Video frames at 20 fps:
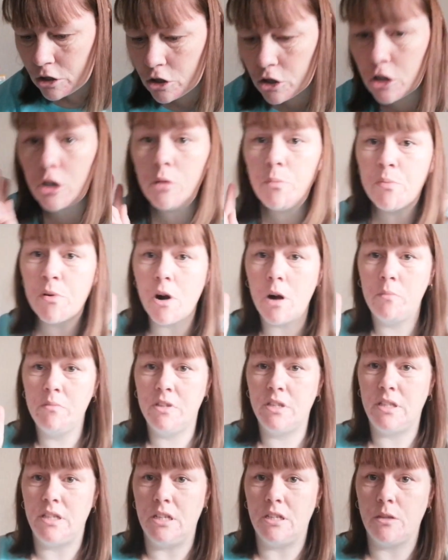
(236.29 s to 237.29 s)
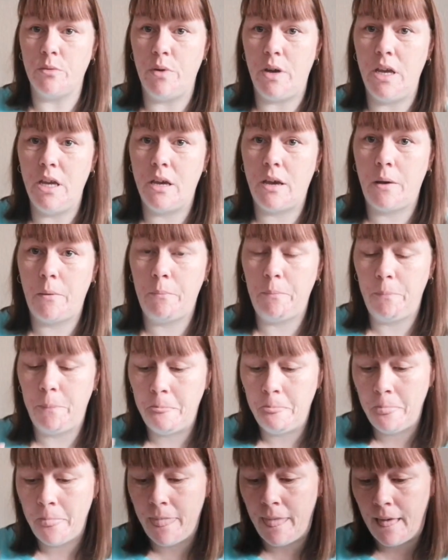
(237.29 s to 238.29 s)
2 prompts this week.
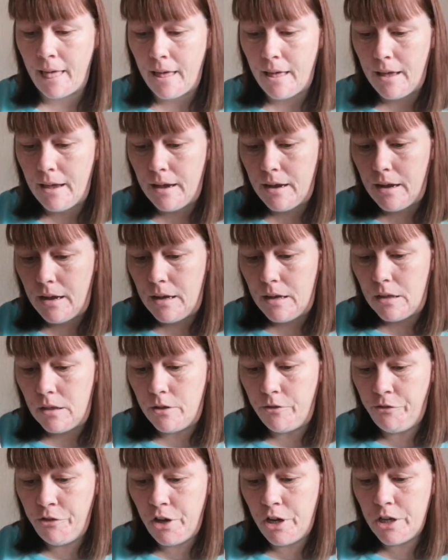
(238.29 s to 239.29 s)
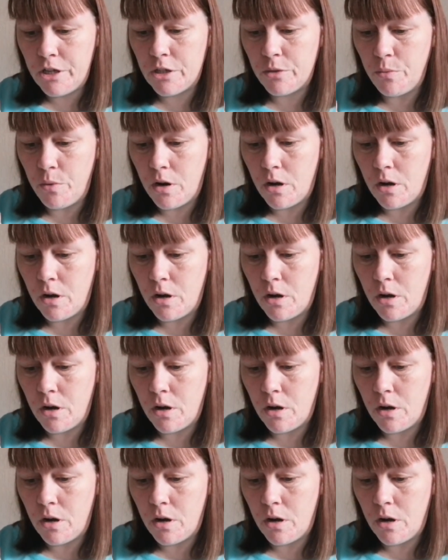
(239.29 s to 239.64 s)
The first